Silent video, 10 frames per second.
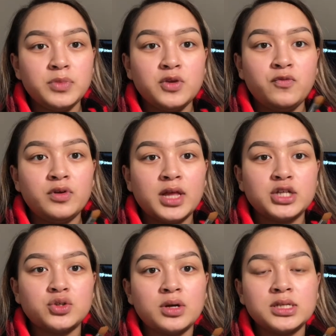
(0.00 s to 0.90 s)
you feel
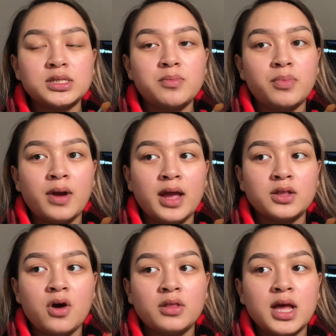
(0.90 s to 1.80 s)
like shortness of
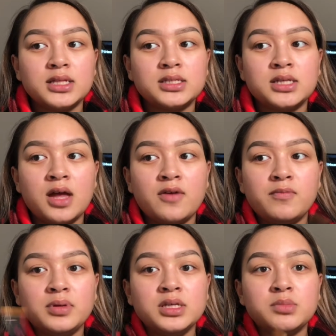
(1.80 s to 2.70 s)
breath, all that stuff,
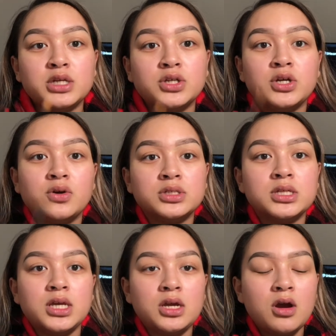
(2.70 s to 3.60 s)
please make sure you go into
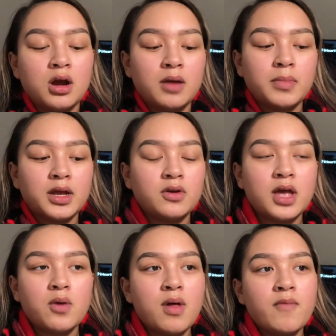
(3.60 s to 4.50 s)
the ER. I'm like,
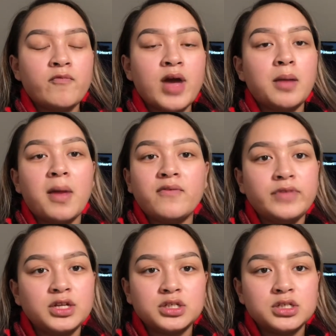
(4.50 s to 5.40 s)
okay, well, I'm fine. My
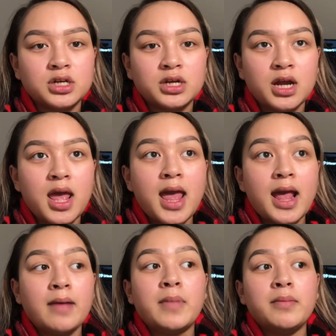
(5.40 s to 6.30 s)
feet just hurt,
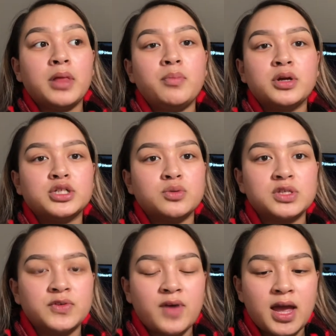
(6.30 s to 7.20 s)
and my blood pressure
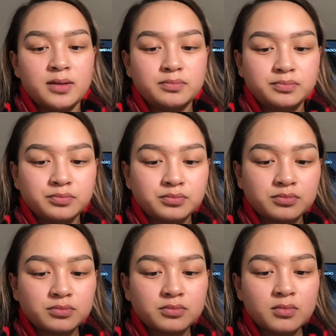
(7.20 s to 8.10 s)
was fine.
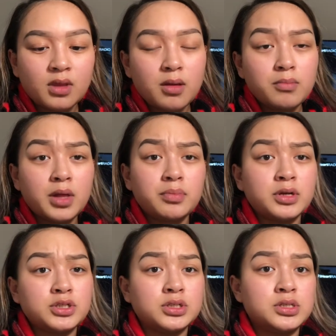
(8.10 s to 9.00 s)
Blood
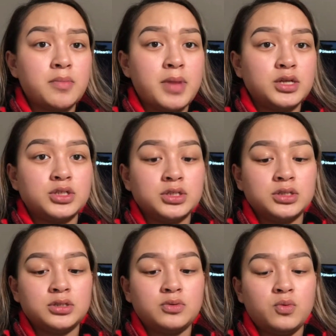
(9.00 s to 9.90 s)
pressure is a
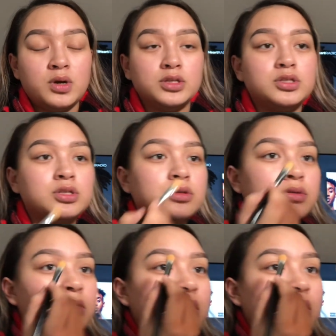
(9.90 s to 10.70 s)
major one too.